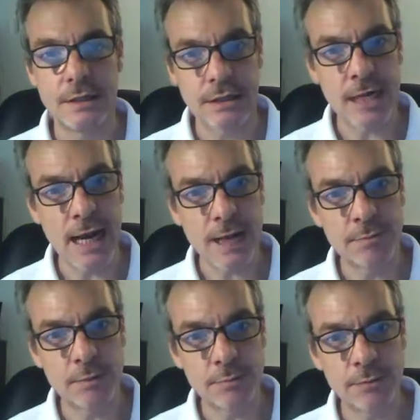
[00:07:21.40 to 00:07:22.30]

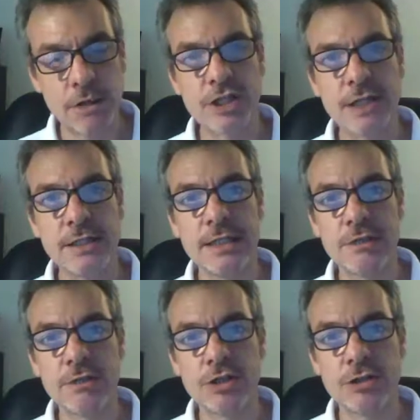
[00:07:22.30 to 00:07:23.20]
term project
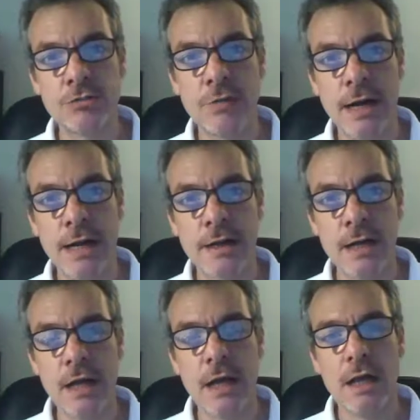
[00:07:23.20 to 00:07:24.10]
discussion where
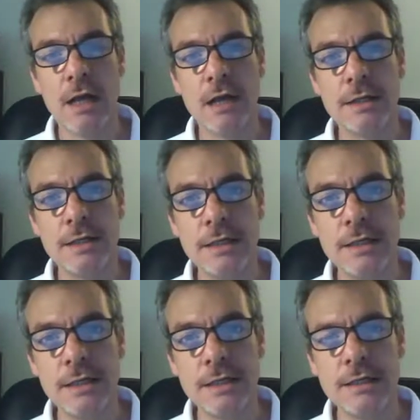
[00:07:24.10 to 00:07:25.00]

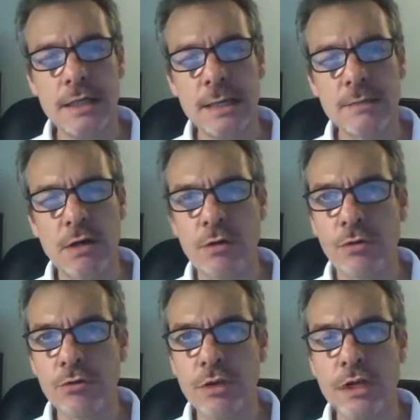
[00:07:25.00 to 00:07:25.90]
in teams of
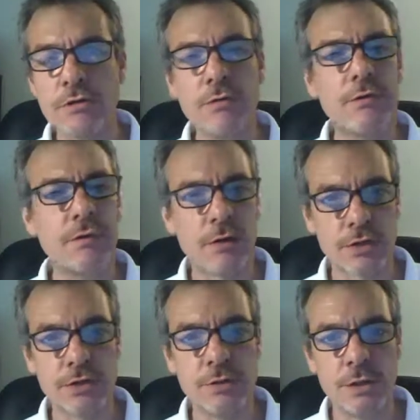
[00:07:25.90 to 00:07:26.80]
3 to 4
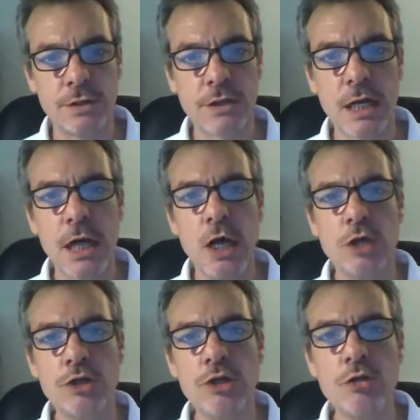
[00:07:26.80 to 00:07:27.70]
students,
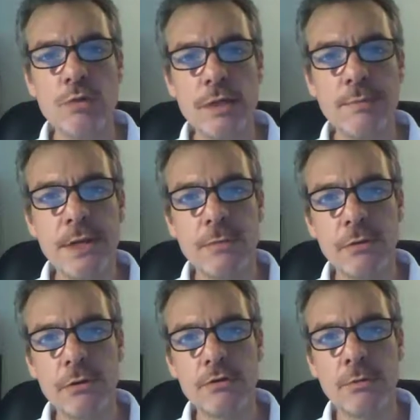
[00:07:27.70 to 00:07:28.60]
you will be
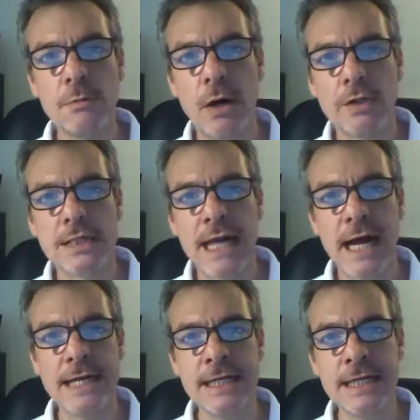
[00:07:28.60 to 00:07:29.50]
able to bounce
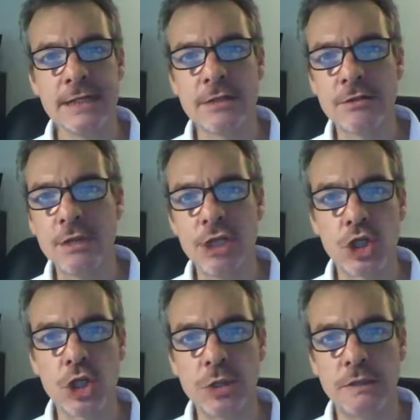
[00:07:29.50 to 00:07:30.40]
ideas to each
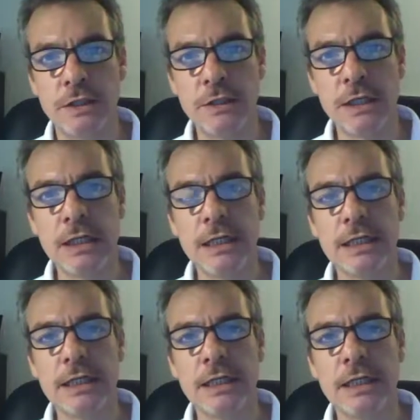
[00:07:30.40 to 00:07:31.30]
other,
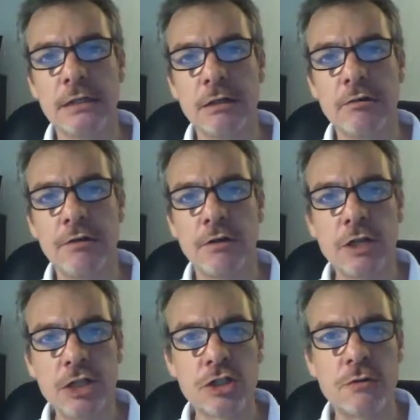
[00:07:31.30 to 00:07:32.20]
for
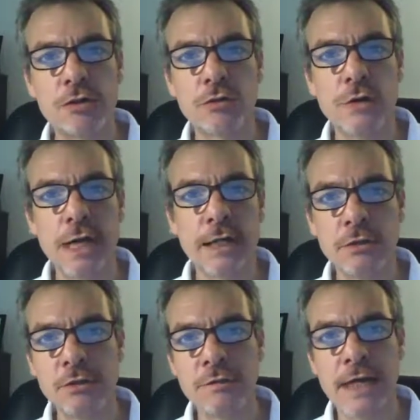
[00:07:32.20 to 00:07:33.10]
each other to react
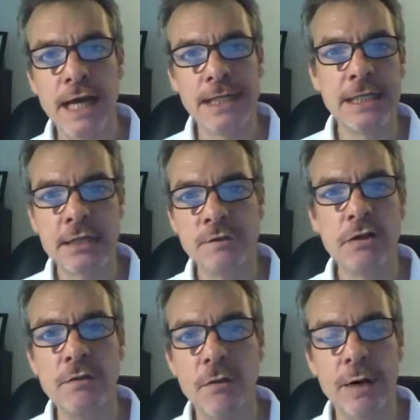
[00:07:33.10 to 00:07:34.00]
to the ideas of the
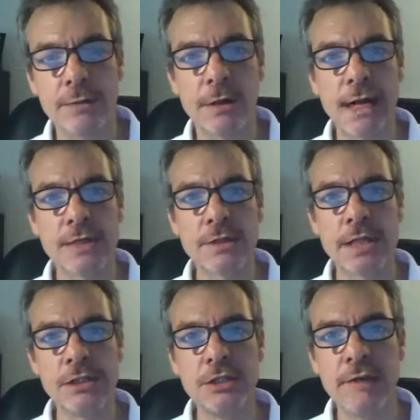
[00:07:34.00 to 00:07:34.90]
other one, right? So
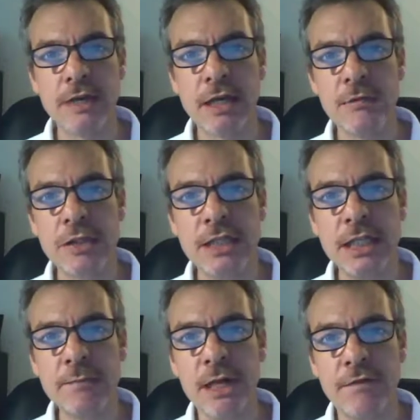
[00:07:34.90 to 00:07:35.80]
that you have kind of a team